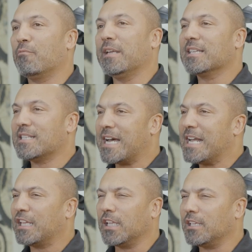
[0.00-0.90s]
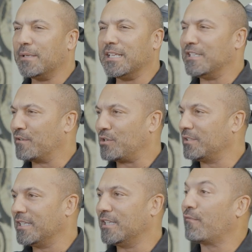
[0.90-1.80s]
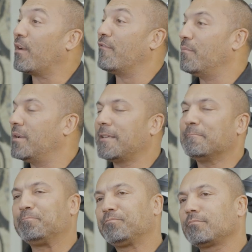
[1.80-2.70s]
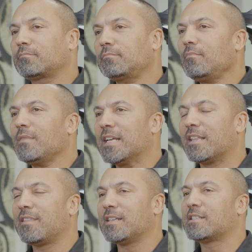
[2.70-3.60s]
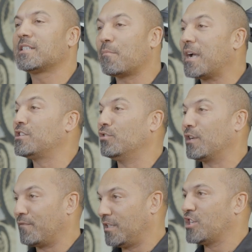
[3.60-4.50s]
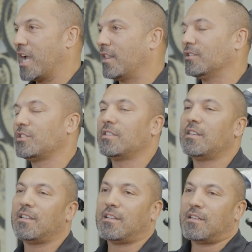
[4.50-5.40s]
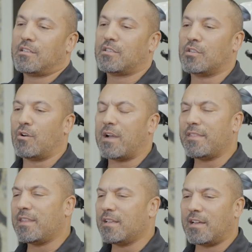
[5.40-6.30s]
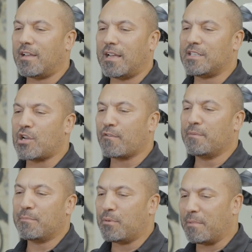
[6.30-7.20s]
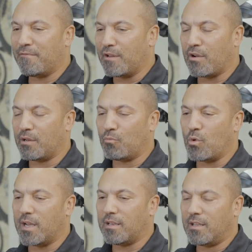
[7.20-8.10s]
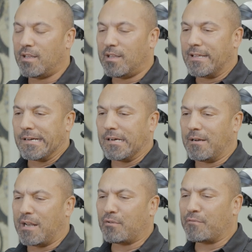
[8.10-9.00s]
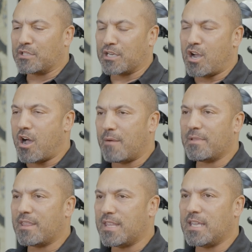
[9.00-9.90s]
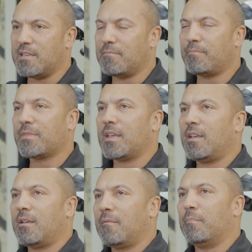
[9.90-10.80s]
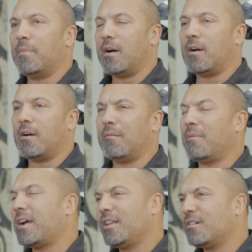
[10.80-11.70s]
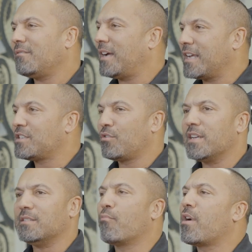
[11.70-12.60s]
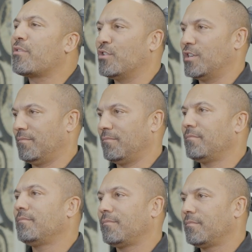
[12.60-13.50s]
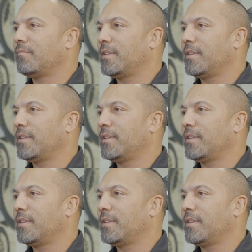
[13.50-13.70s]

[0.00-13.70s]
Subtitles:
we design a little bit of difficulty in there for everybody. Right. And I think some guys are looking for the challenge. Right. So I think it's hard for me to put my finger on what, I don't know if there's a common theme. I guess there is. Brotherhood. Yeah.